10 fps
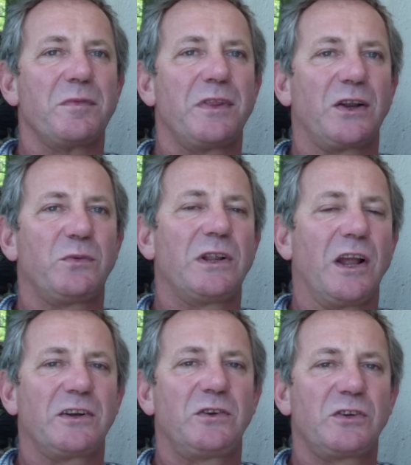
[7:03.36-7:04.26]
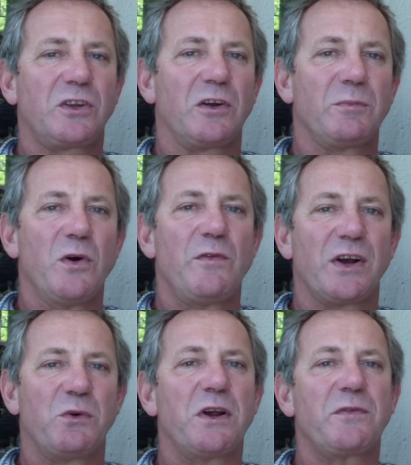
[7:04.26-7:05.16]
that would like to start
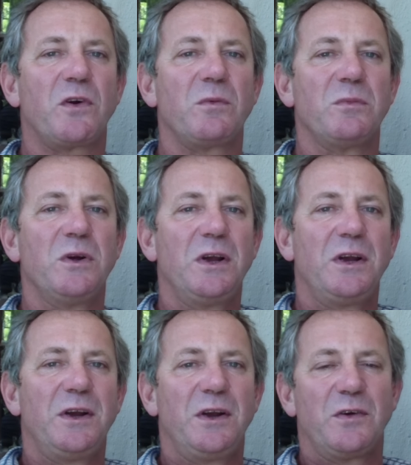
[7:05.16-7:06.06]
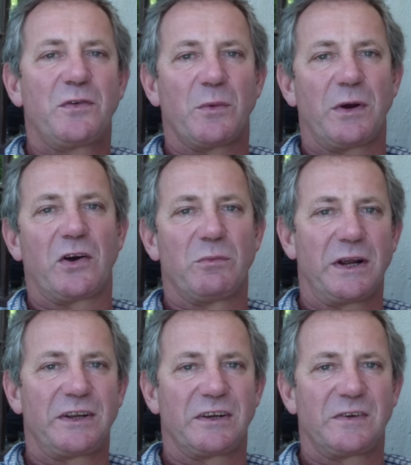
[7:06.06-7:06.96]
moving away from
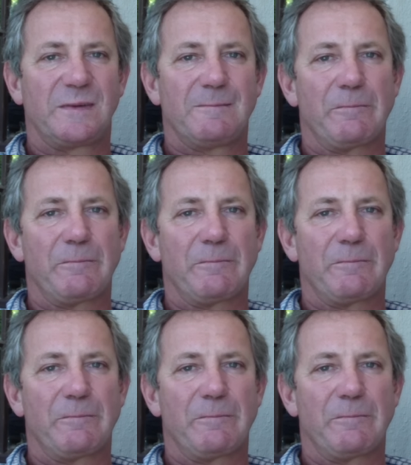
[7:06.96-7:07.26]
aromatics